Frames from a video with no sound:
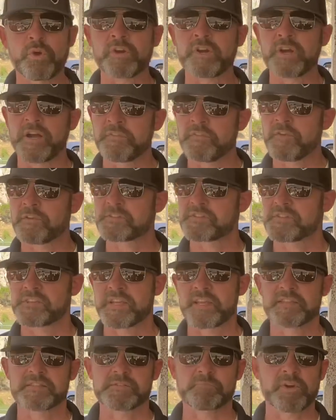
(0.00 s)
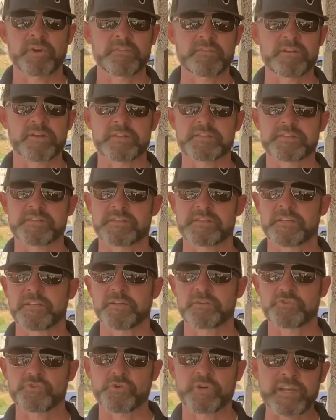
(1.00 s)
on those things, whether it's, you
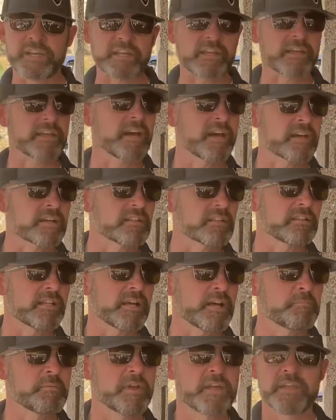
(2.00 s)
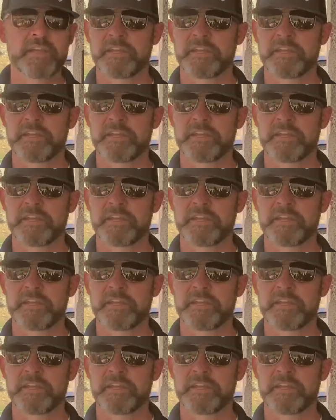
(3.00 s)
know, joining a gun club,